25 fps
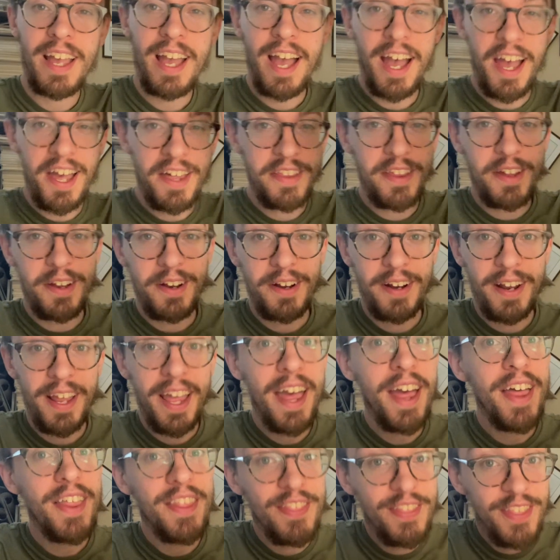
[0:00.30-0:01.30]
Hi there.
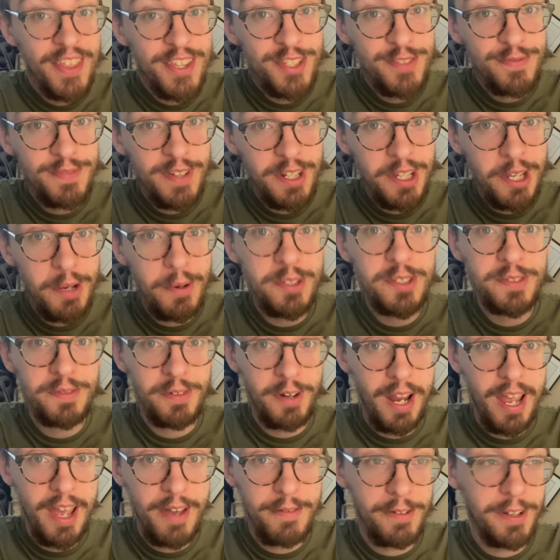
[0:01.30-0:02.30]
This video is for
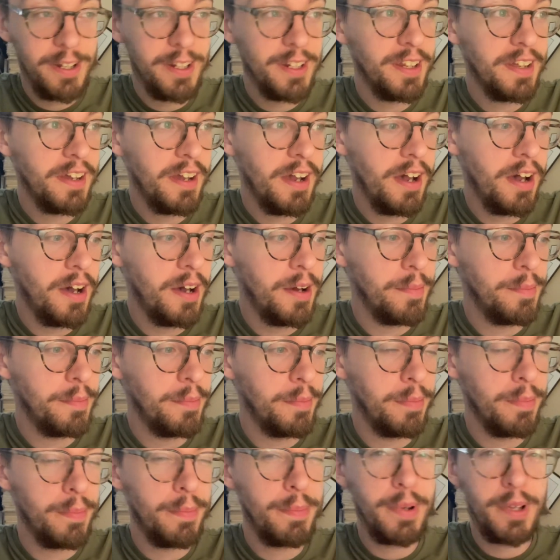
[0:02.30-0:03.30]
Evan,
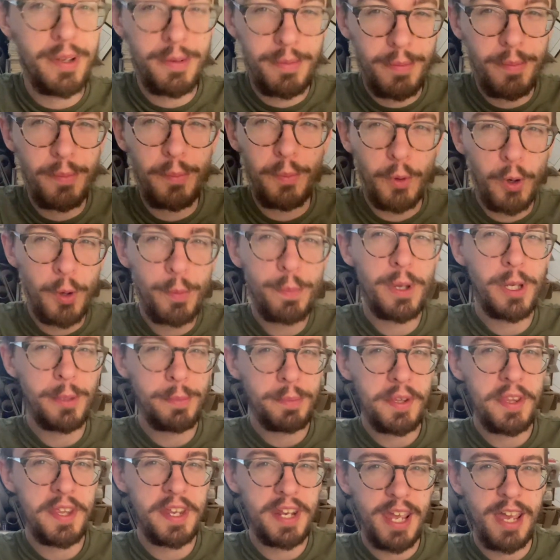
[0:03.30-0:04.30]
but more
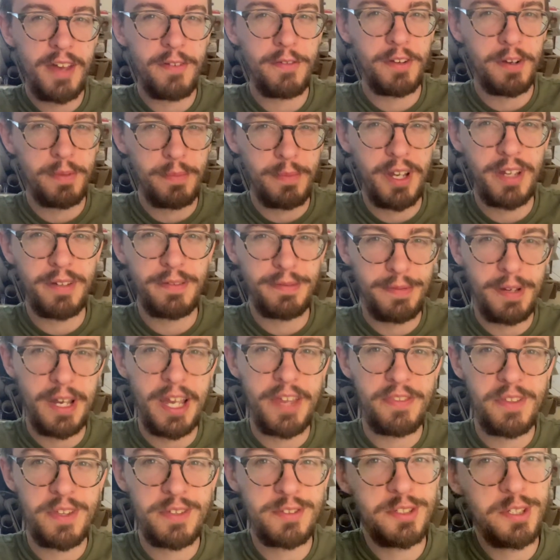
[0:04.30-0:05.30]
people than Evan might
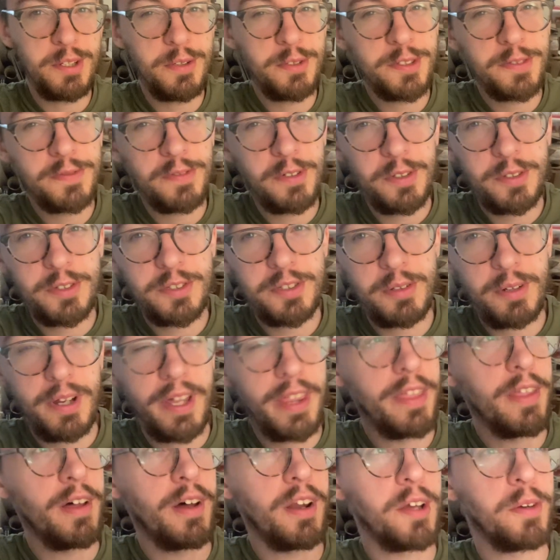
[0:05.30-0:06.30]
find this useful, so I
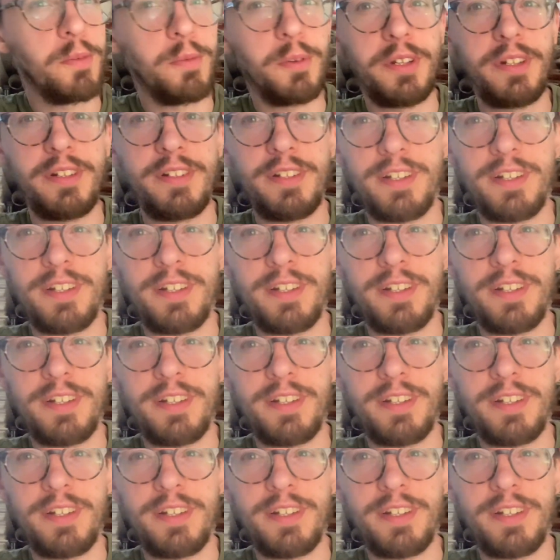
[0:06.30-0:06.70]
thought I would